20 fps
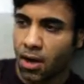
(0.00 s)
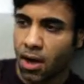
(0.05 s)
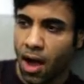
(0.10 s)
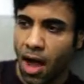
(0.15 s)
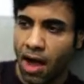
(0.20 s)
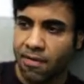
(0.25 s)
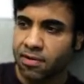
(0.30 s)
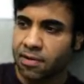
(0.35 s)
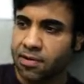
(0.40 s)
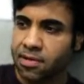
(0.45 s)
I
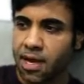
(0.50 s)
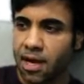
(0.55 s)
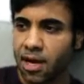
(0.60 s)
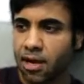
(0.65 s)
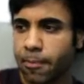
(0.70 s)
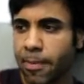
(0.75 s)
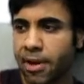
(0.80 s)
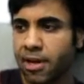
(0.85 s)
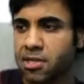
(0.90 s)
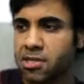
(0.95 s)
haven't
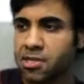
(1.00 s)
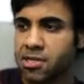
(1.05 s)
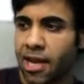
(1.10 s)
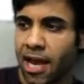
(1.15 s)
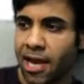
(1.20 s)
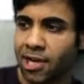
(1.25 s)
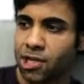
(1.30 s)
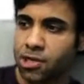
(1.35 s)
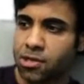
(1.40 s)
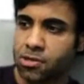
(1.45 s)
taken many
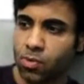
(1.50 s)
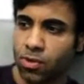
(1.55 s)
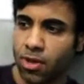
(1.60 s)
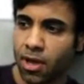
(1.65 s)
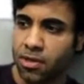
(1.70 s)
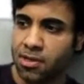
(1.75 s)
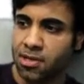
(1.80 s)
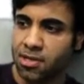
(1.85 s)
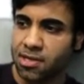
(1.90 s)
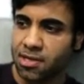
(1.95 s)
slashes with
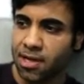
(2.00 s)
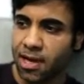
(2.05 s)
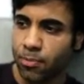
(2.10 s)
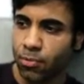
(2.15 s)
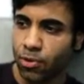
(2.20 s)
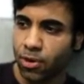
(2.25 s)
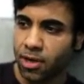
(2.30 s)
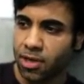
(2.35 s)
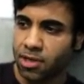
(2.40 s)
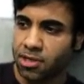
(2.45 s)
other
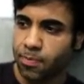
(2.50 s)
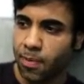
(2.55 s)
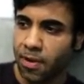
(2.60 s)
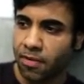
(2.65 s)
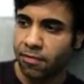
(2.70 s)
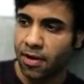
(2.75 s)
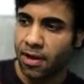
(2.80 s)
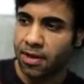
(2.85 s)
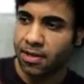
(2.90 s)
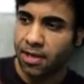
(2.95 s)
celebrities, but
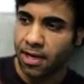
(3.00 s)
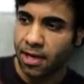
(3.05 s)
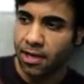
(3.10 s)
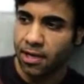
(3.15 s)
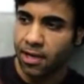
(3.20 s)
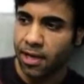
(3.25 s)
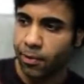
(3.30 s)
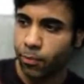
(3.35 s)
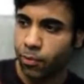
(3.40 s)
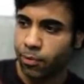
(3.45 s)
if I
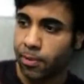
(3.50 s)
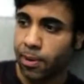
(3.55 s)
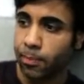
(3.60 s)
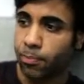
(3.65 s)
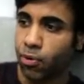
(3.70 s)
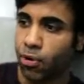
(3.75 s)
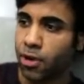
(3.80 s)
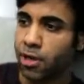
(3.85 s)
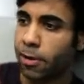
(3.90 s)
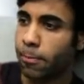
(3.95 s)
did, it would be
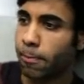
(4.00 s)
pretty